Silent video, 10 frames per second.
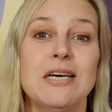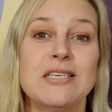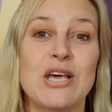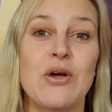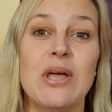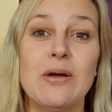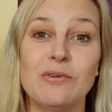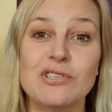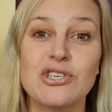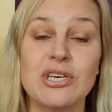So it
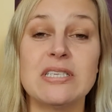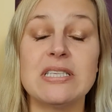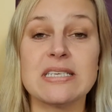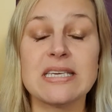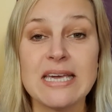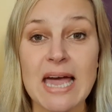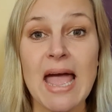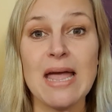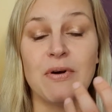was just this game